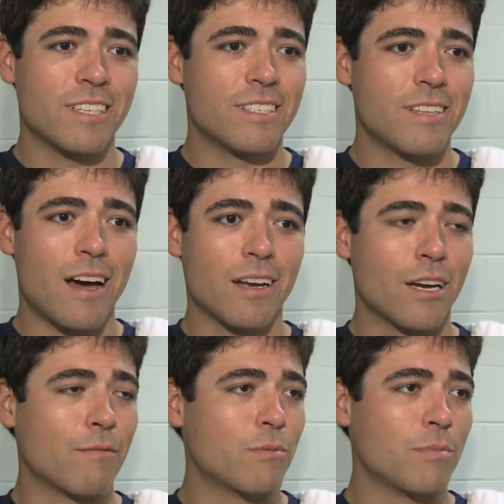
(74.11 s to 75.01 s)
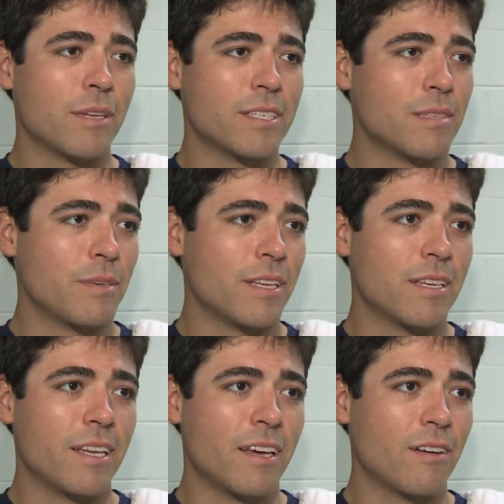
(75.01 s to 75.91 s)
It's not a comfortable place to be on
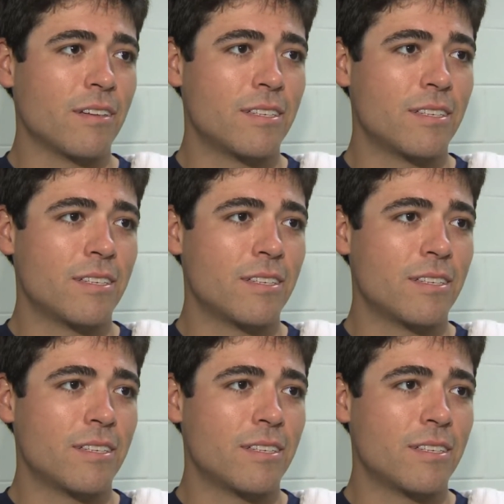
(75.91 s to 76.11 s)
the DL.